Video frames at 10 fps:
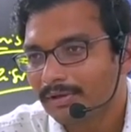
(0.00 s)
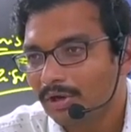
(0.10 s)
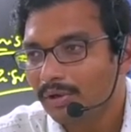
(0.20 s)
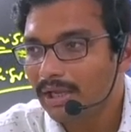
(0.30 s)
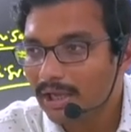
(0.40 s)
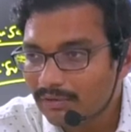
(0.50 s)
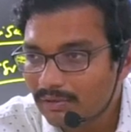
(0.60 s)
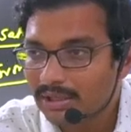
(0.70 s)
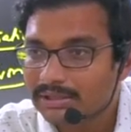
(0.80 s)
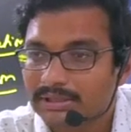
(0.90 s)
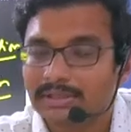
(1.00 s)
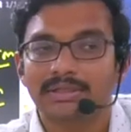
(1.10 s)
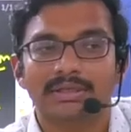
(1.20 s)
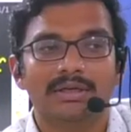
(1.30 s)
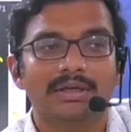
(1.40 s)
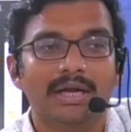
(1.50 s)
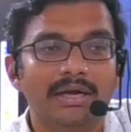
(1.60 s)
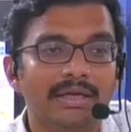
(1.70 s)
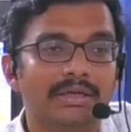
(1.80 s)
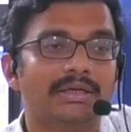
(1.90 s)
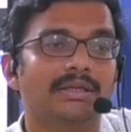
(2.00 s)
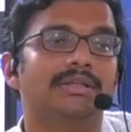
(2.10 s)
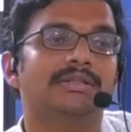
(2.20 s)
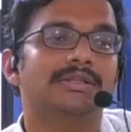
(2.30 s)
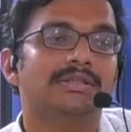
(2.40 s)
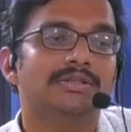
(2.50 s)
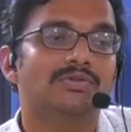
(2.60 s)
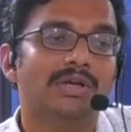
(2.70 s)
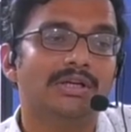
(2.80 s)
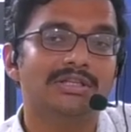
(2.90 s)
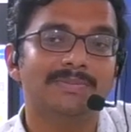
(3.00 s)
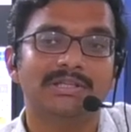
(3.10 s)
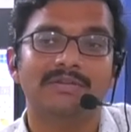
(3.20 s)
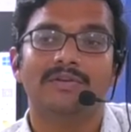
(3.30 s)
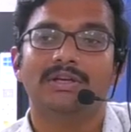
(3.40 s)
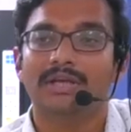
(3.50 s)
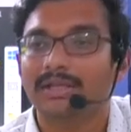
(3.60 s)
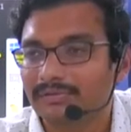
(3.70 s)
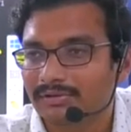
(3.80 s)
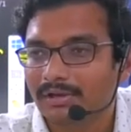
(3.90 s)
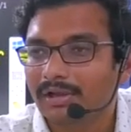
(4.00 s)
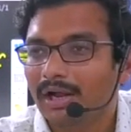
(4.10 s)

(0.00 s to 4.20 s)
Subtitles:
Now AI will assist, conduct student-specific tests,